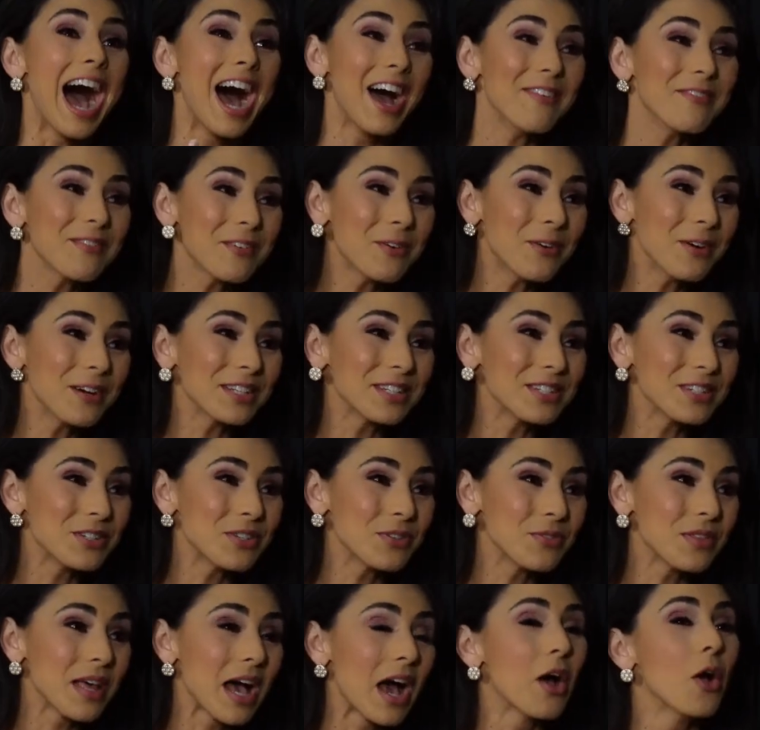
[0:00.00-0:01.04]
I'm going to
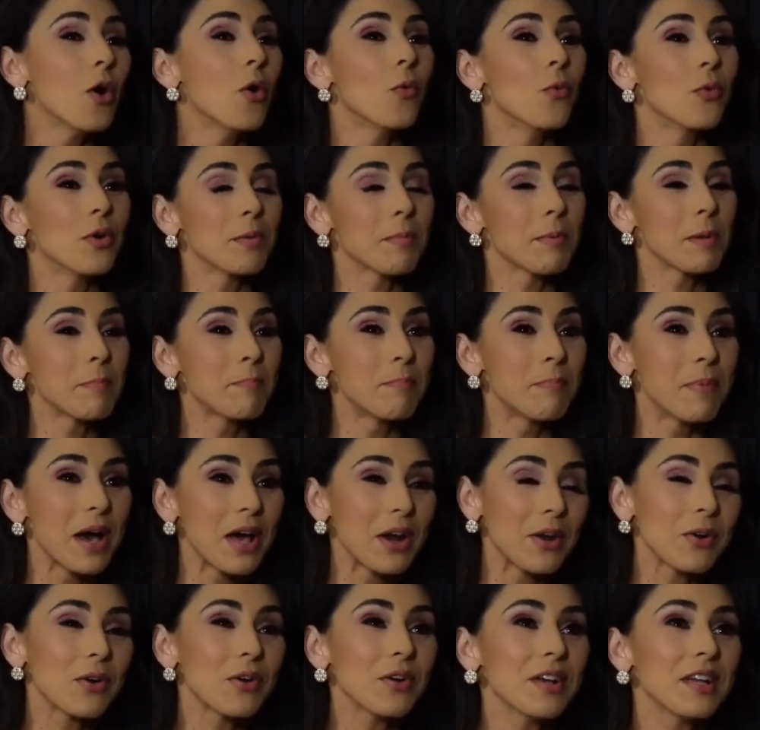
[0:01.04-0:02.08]
do that. Would it be
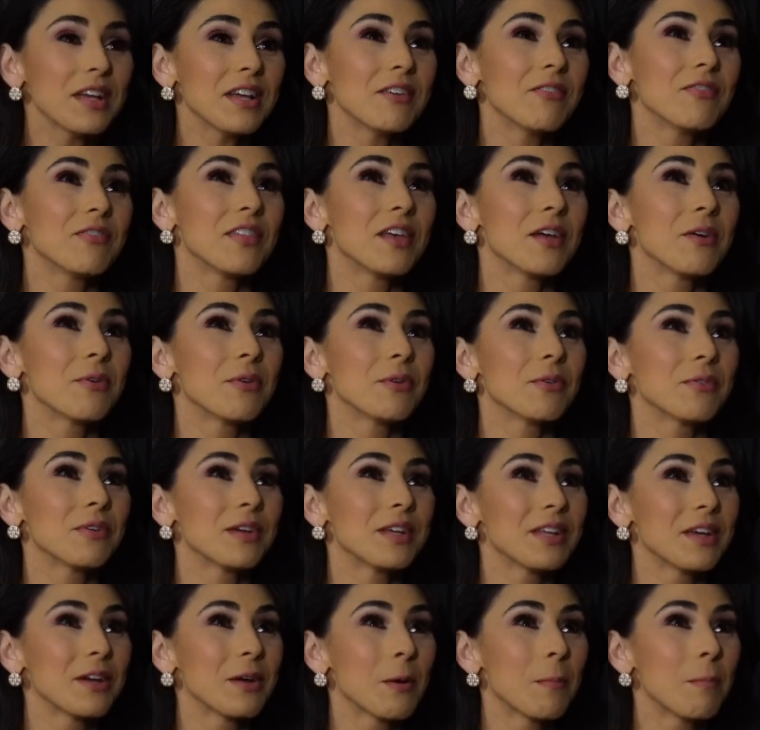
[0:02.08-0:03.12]
better if they were
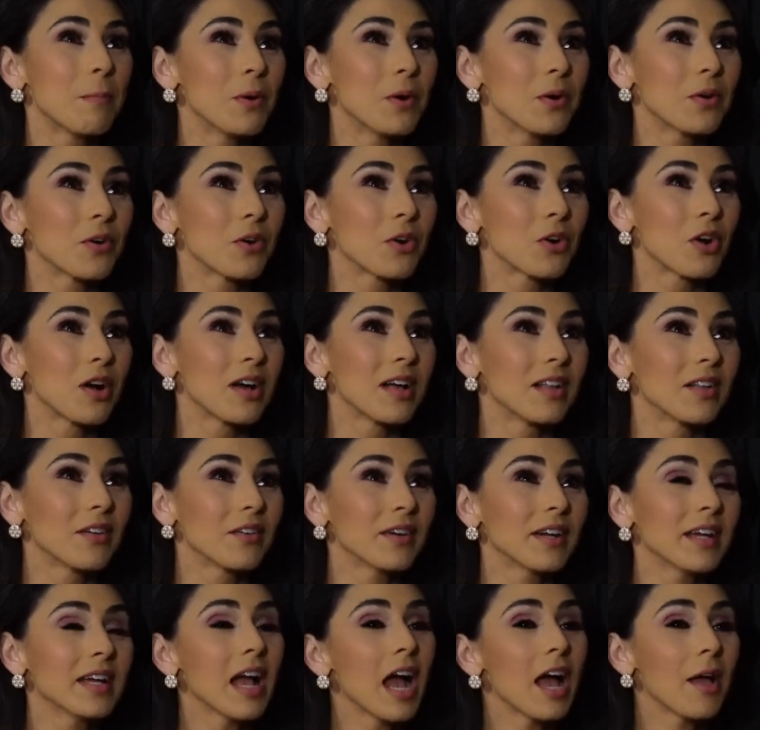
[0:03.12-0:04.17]
reading a book or
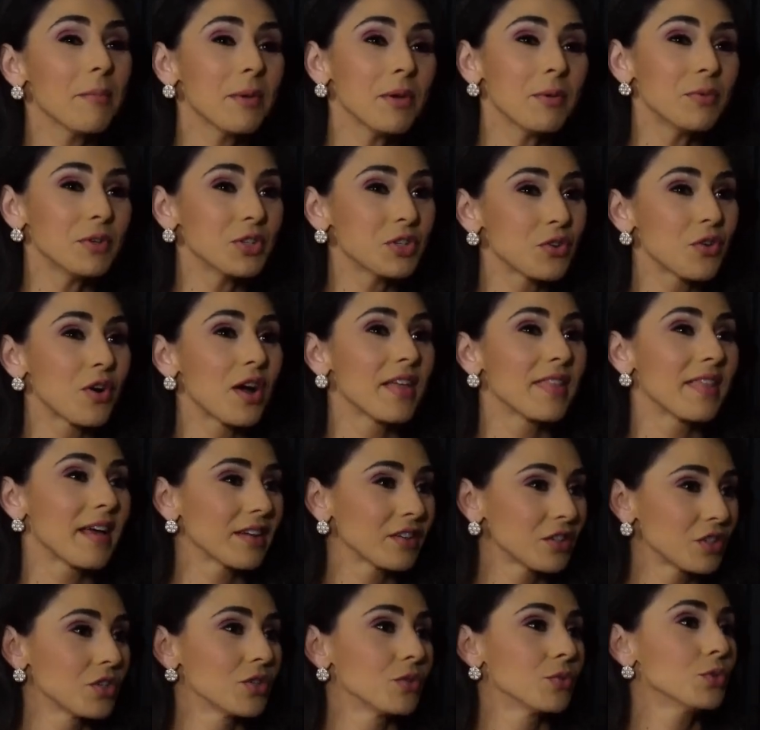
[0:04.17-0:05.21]
coloring? I mean, we try
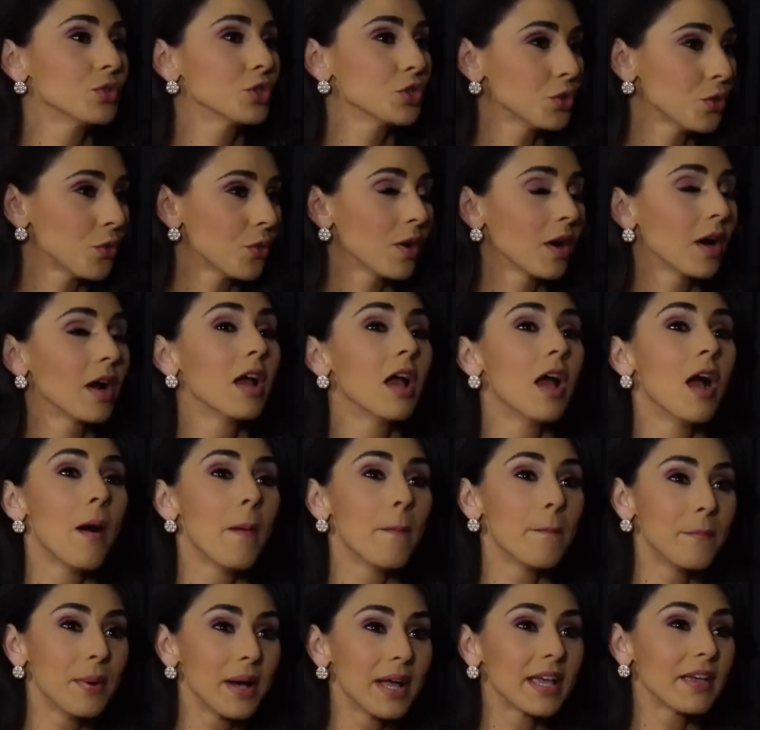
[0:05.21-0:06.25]
that too, sure.
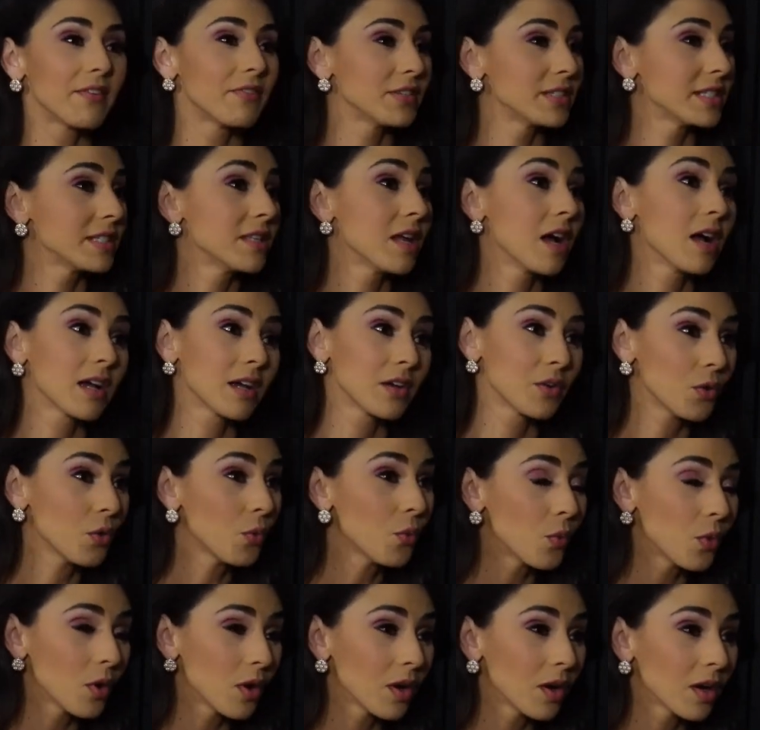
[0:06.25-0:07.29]
But if it's not going to
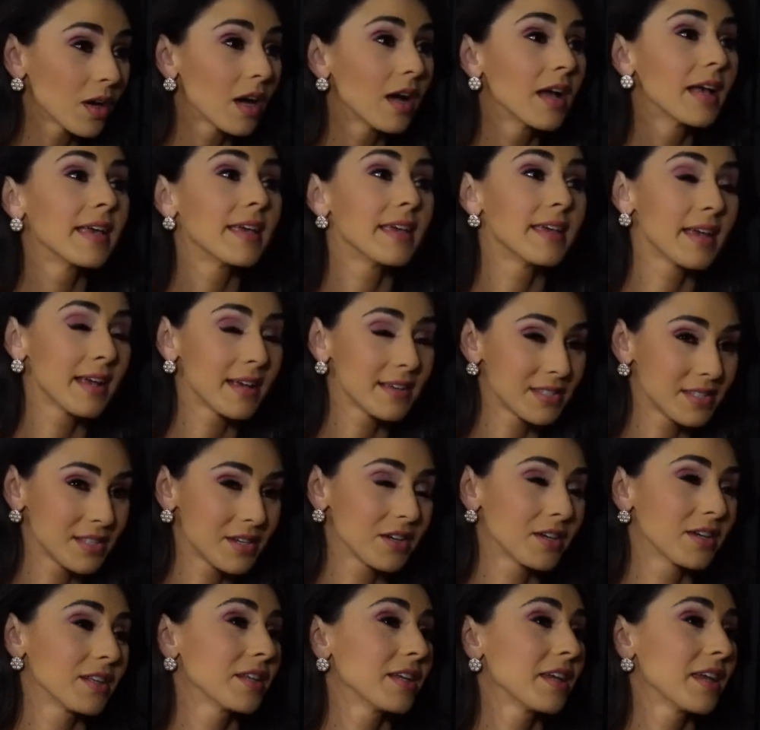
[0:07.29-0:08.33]
work, yes,
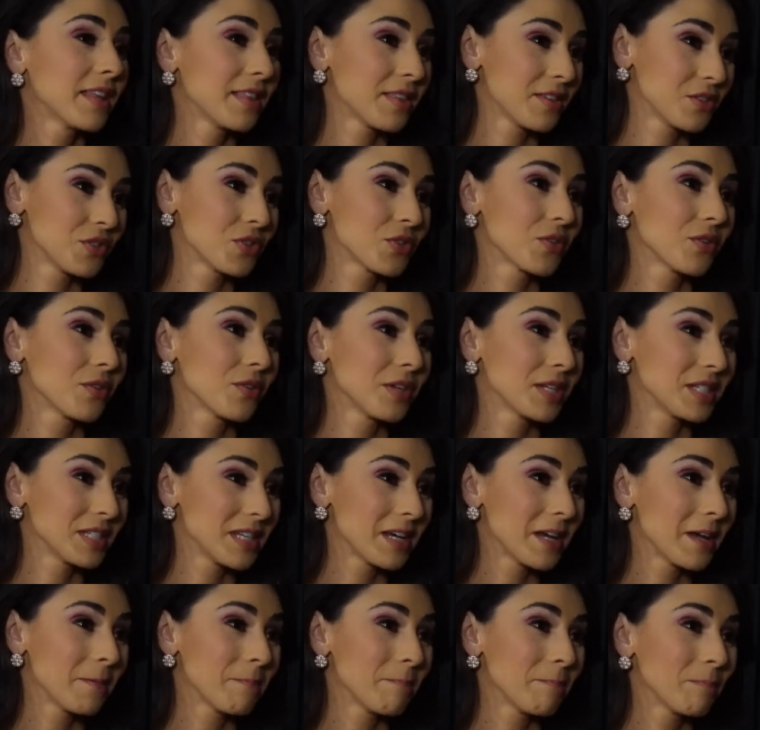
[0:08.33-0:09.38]
they're going to get the screen
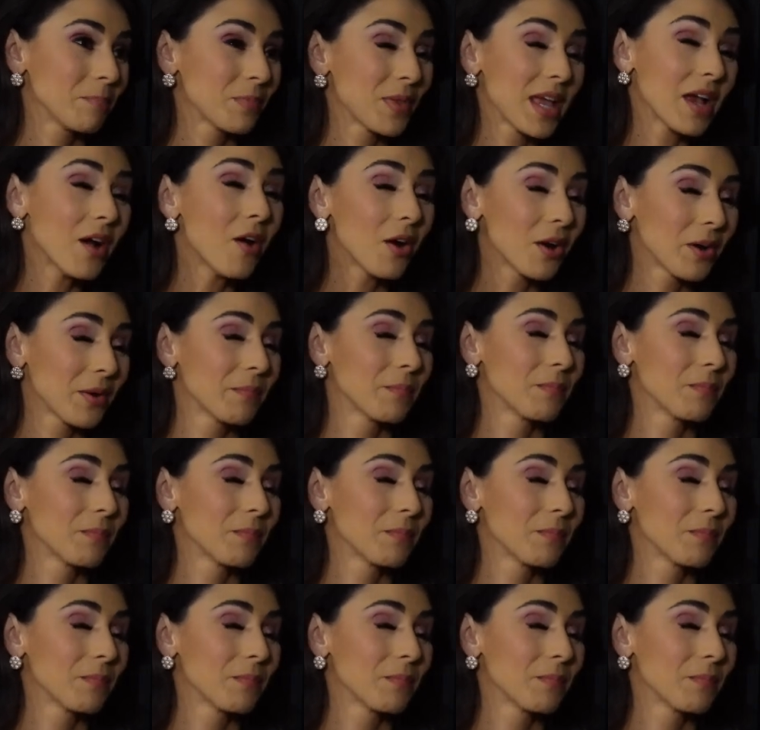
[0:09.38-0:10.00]
time. They are.